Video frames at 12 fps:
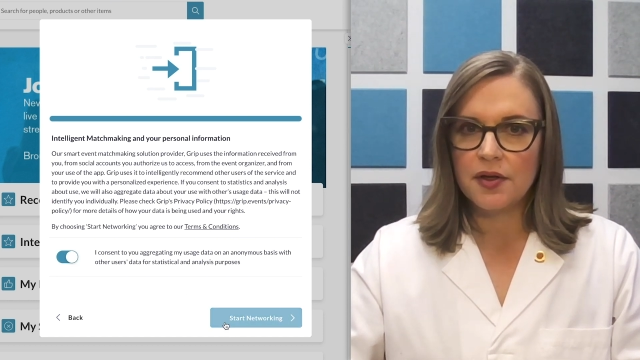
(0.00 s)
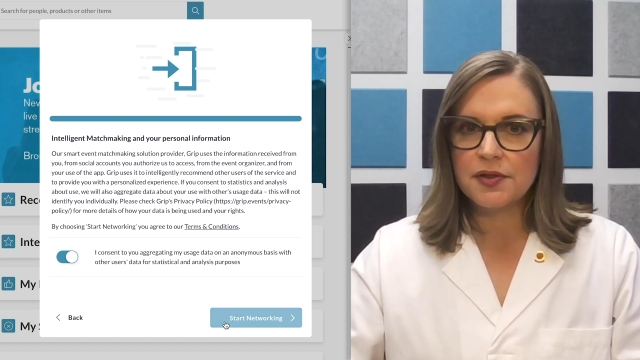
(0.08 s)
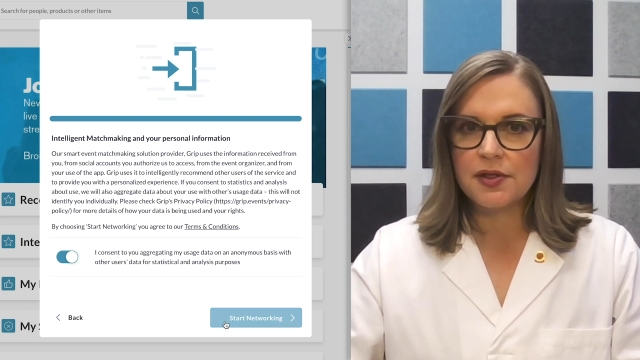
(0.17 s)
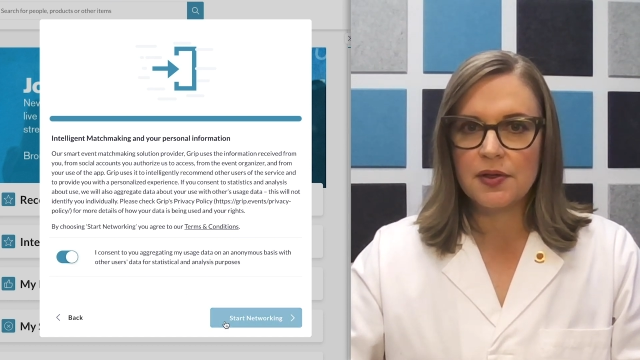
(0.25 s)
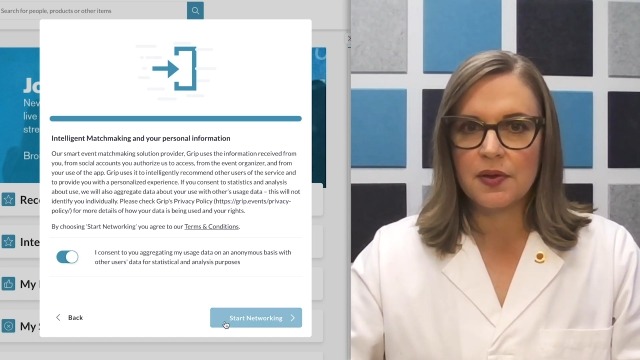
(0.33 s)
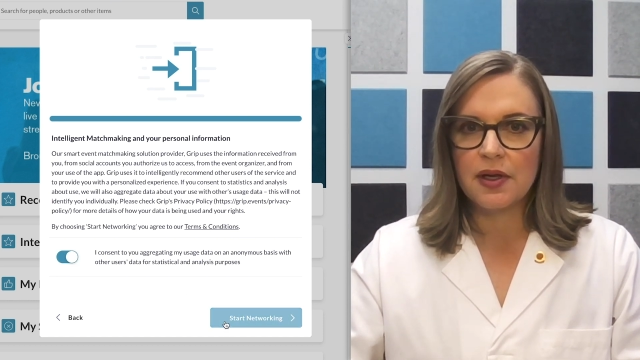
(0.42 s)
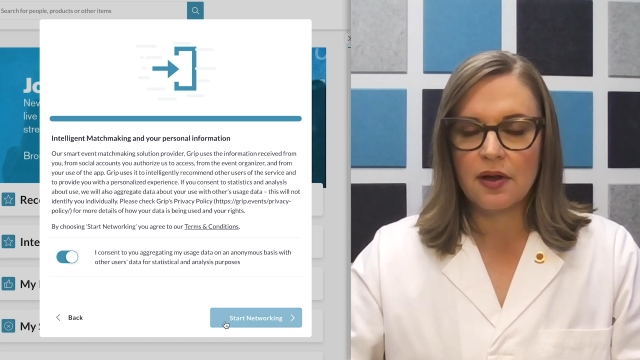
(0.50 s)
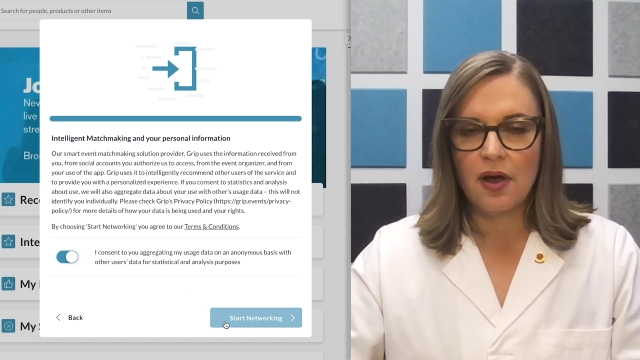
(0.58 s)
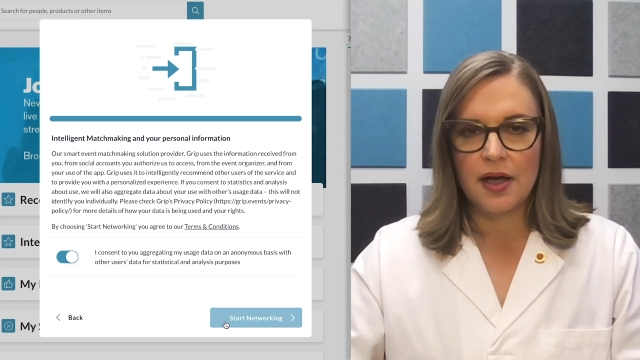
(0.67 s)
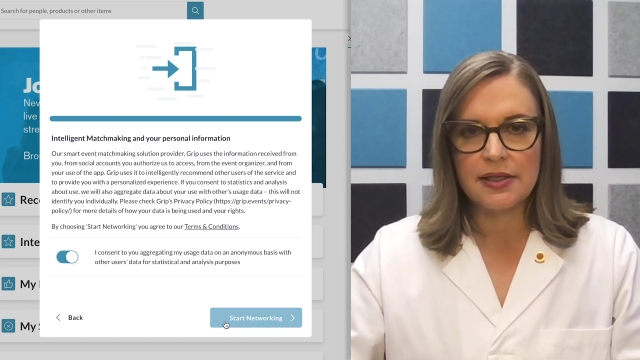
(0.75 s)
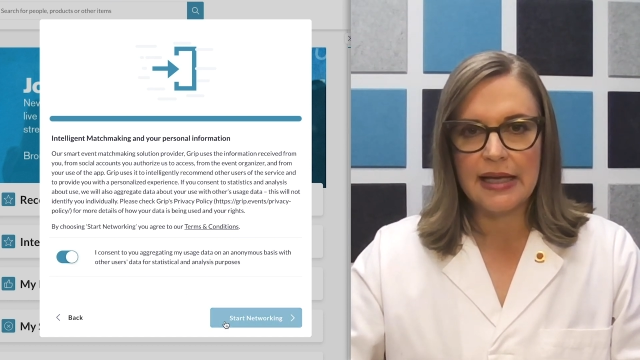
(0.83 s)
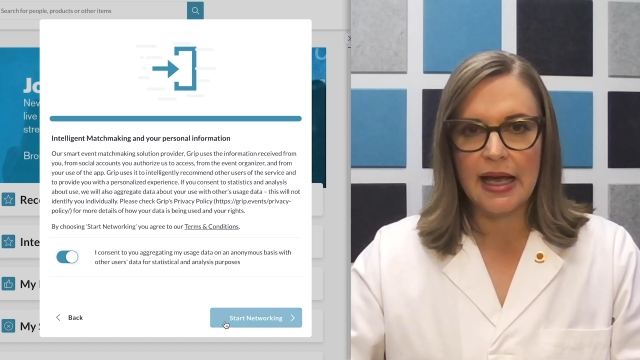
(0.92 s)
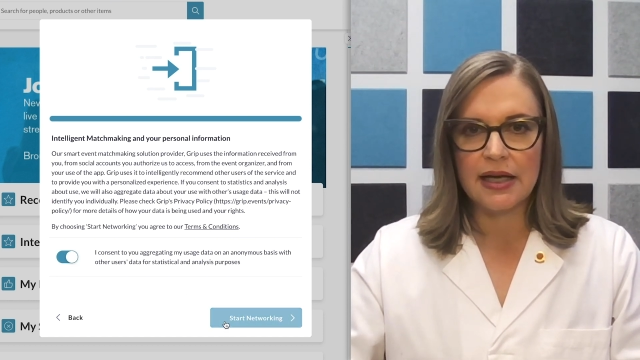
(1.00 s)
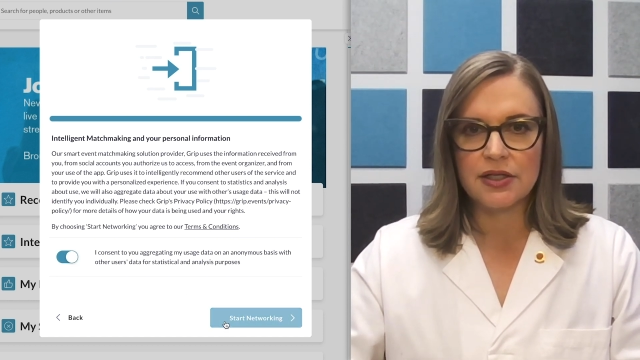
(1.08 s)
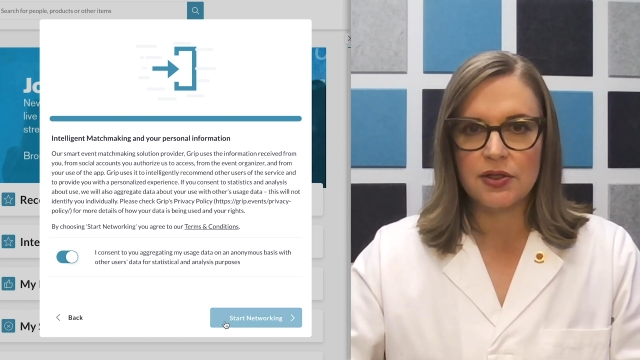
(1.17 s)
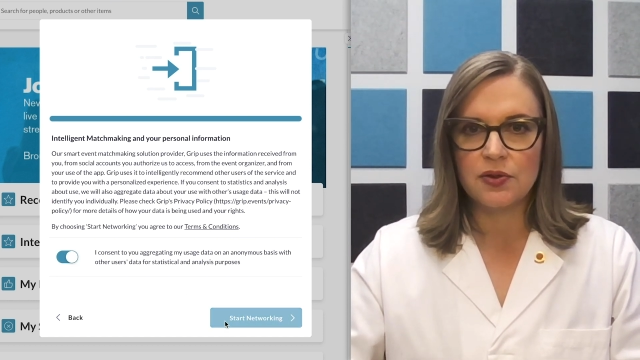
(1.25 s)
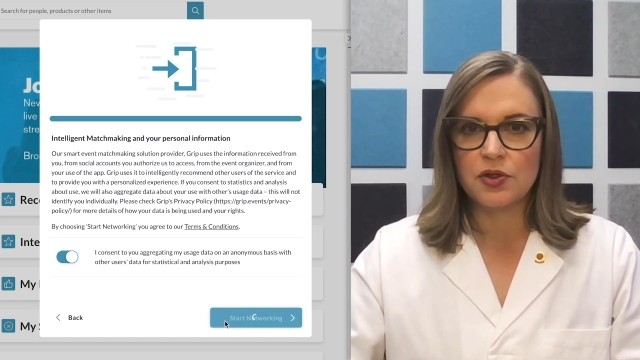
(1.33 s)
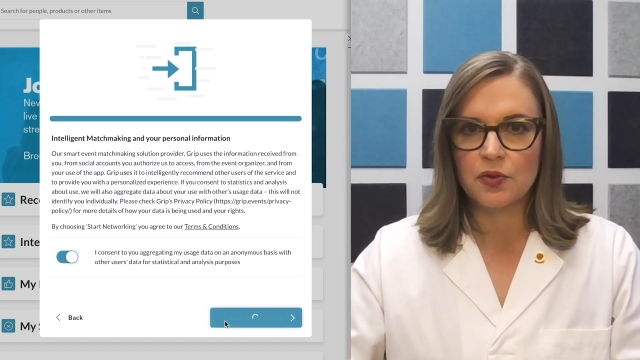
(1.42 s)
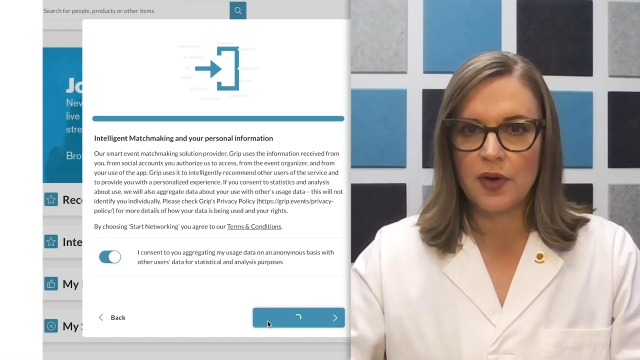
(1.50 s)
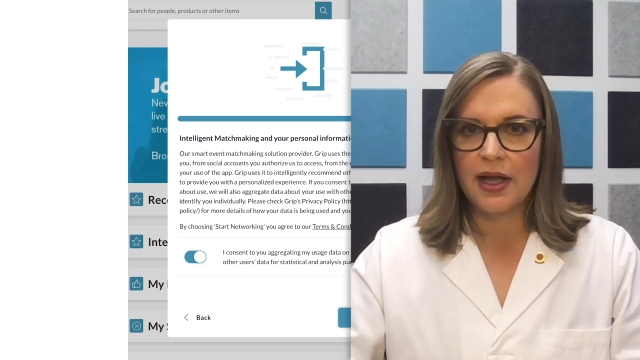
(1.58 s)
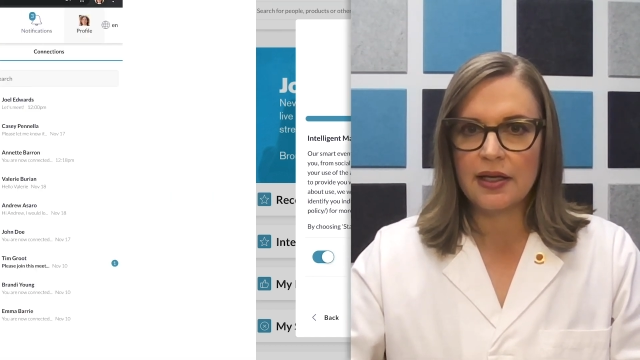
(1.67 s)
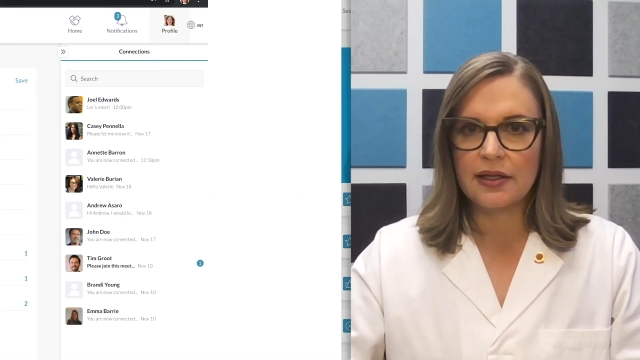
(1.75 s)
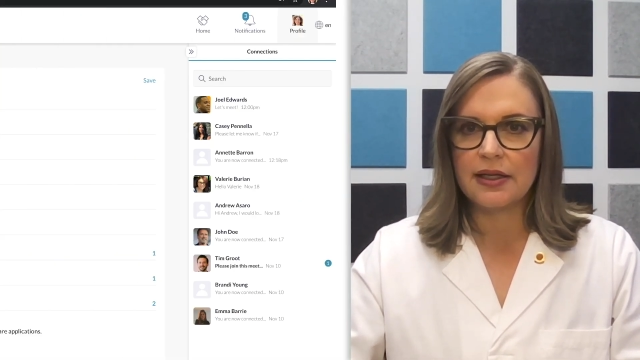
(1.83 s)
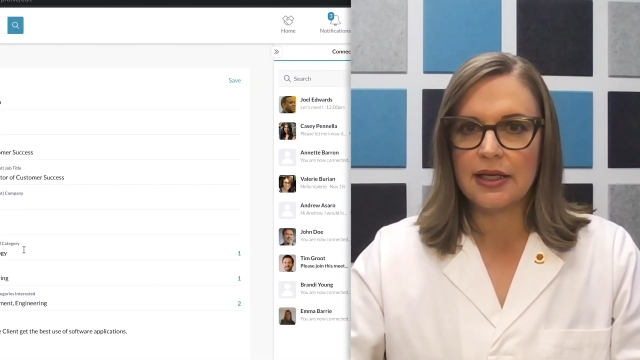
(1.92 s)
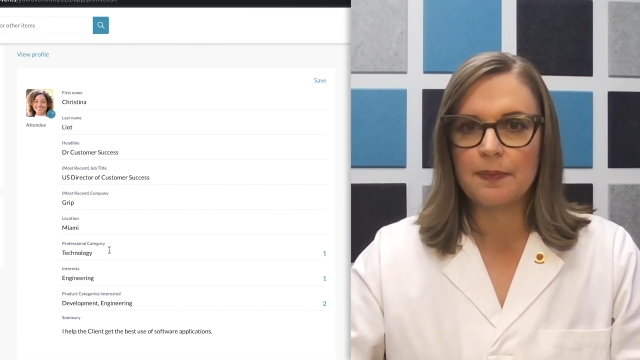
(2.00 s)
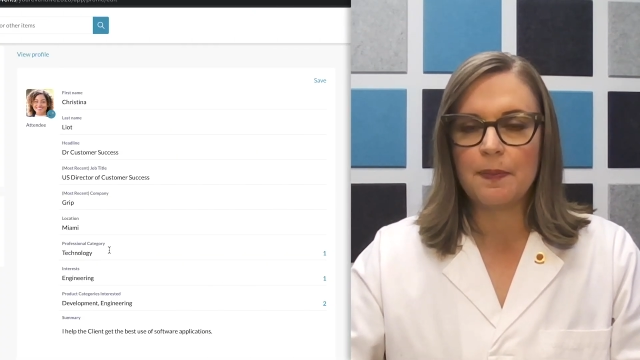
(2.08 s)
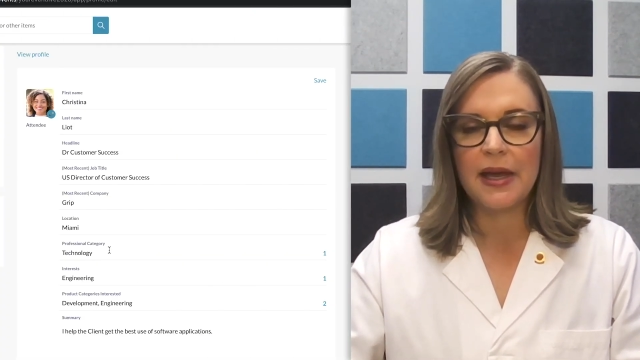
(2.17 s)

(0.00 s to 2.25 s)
also can contact you directly